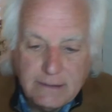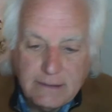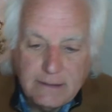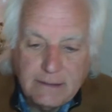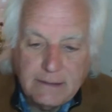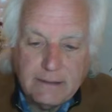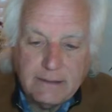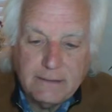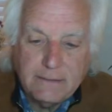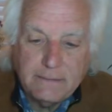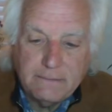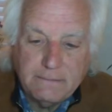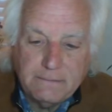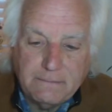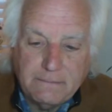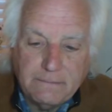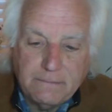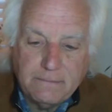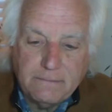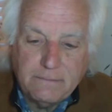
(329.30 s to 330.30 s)
uh,
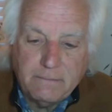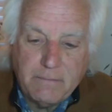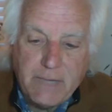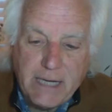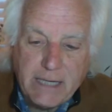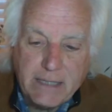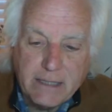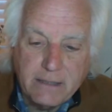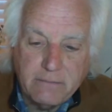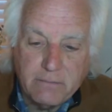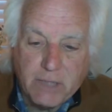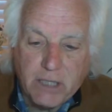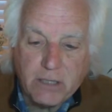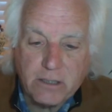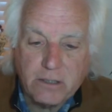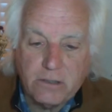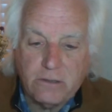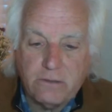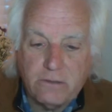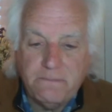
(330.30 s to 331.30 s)
Meghan
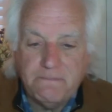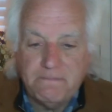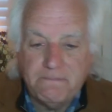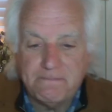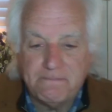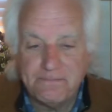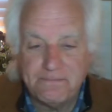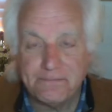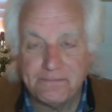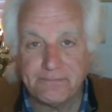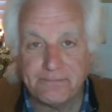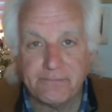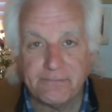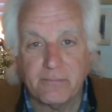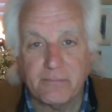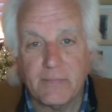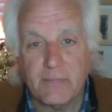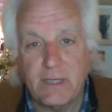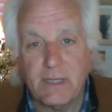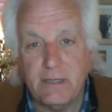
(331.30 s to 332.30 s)
Markle,
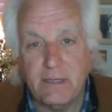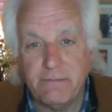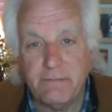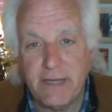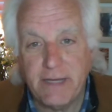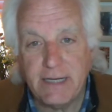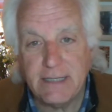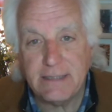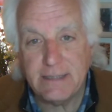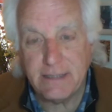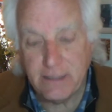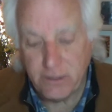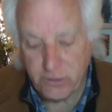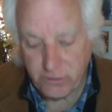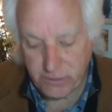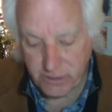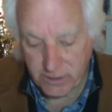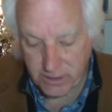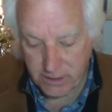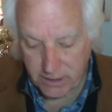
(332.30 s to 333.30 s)
if that's
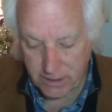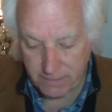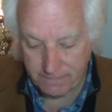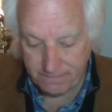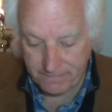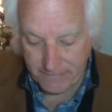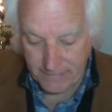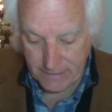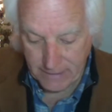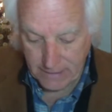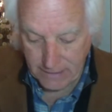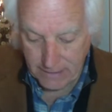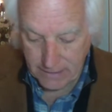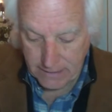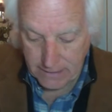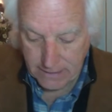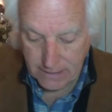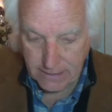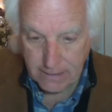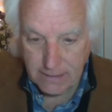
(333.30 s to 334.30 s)
interesting,
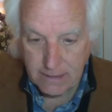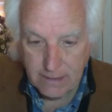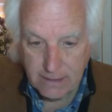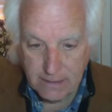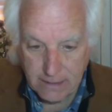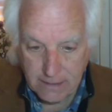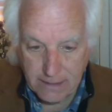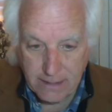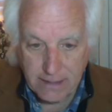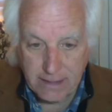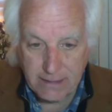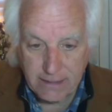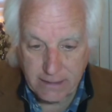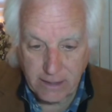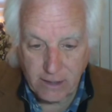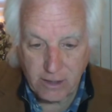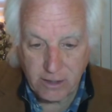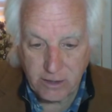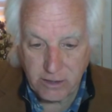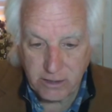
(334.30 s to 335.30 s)

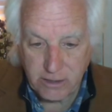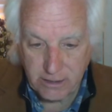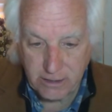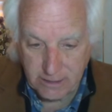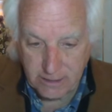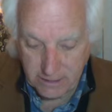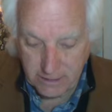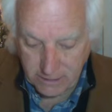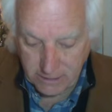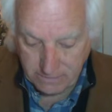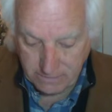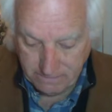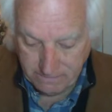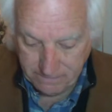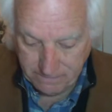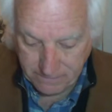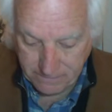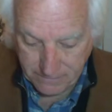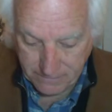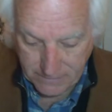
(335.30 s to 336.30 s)
and
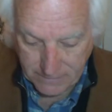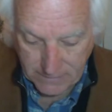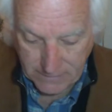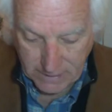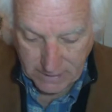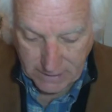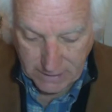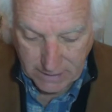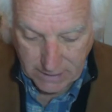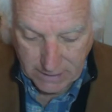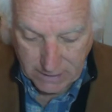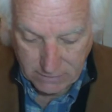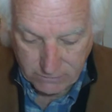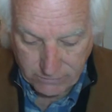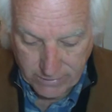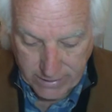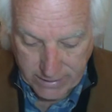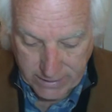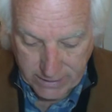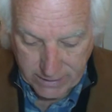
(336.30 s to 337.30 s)
narcissism.
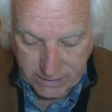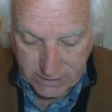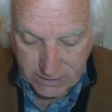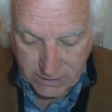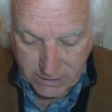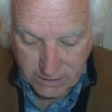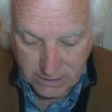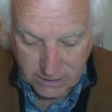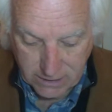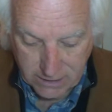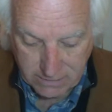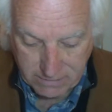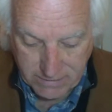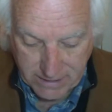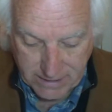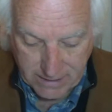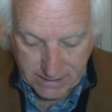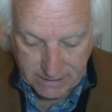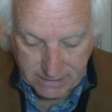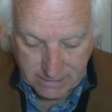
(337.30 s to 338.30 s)
We can talk
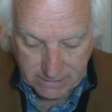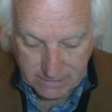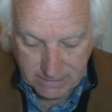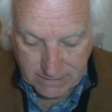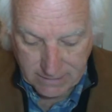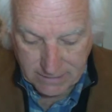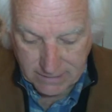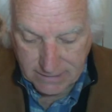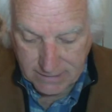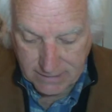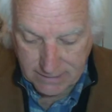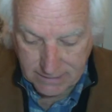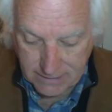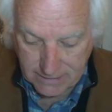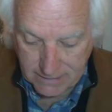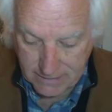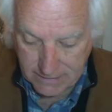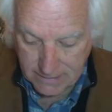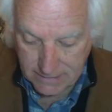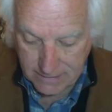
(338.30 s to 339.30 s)
about
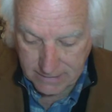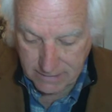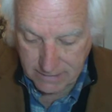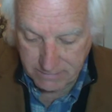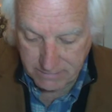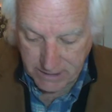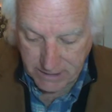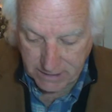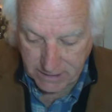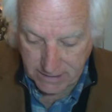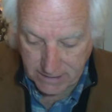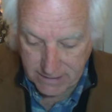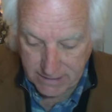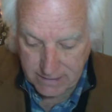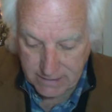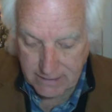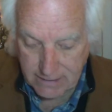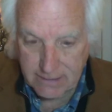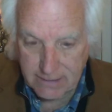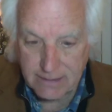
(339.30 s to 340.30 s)
uh, the Middle
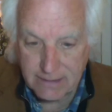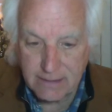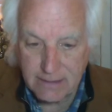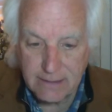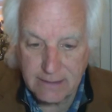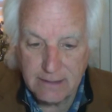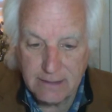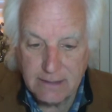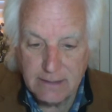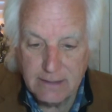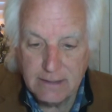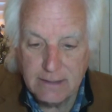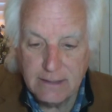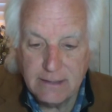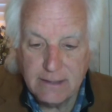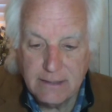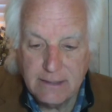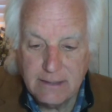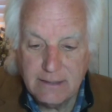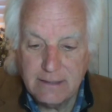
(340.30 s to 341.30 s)
East,
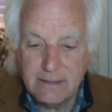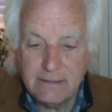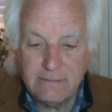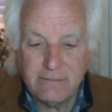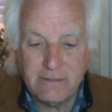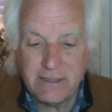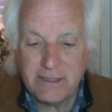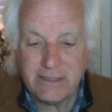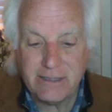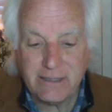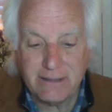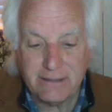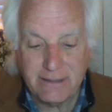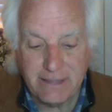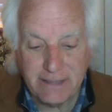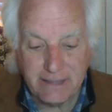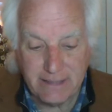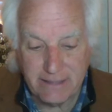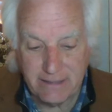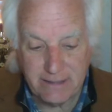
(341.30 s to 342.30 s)
which I
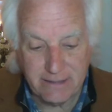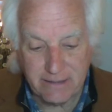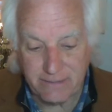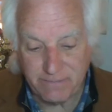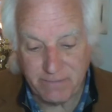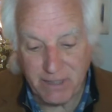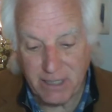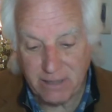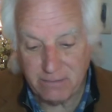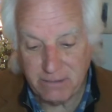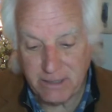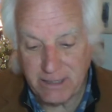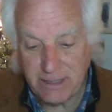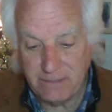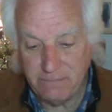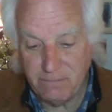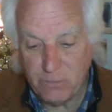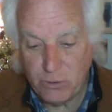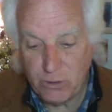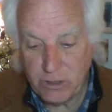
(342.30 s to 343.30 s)
think is
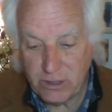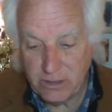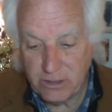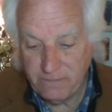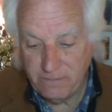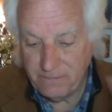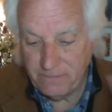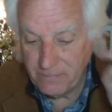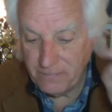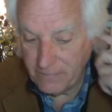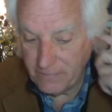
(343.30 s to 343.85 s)
probably more.